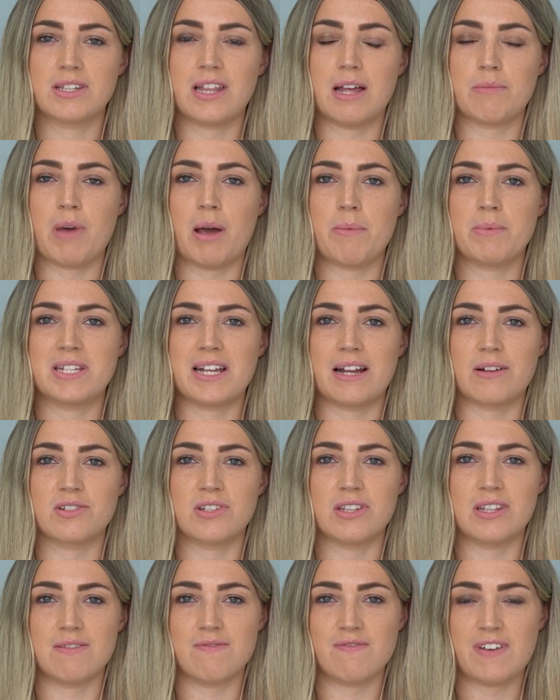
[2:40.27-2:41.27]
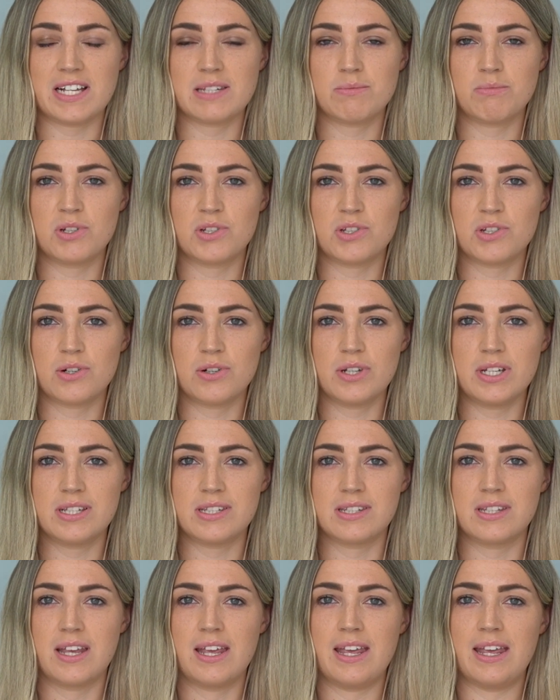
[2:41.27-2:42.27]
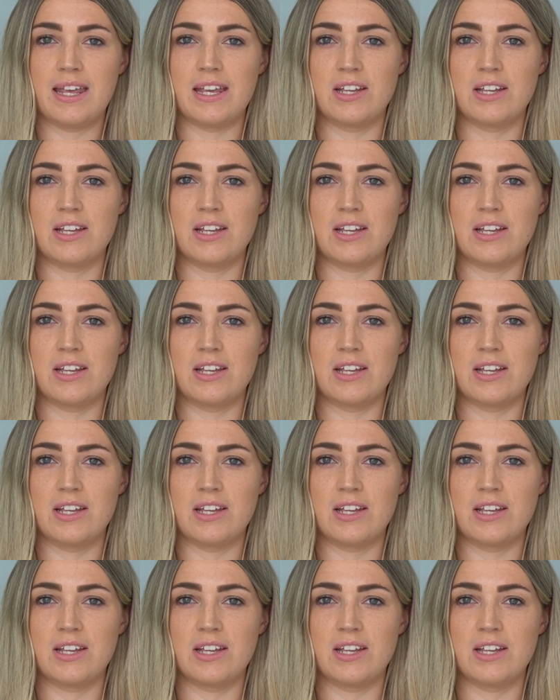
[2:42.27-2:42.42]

So that might be down to the investment choice.